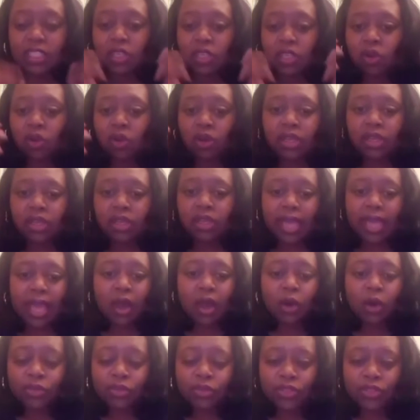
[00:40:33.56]
physical and
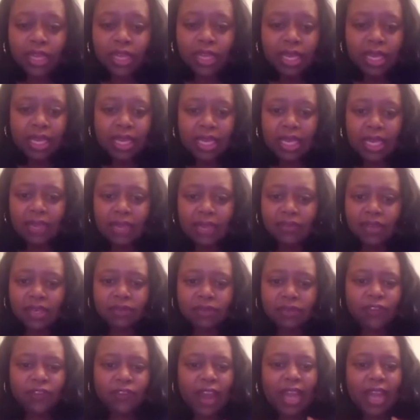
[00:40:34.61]
health,
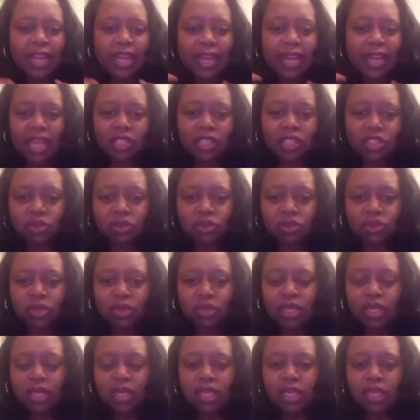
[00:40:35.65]
even
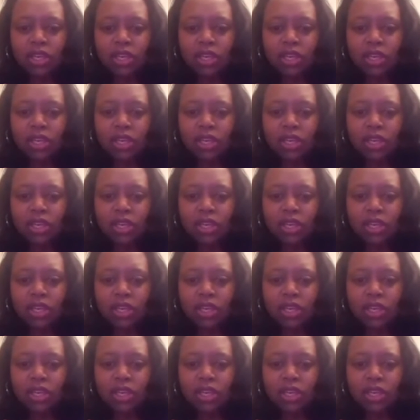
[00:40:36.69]
financial,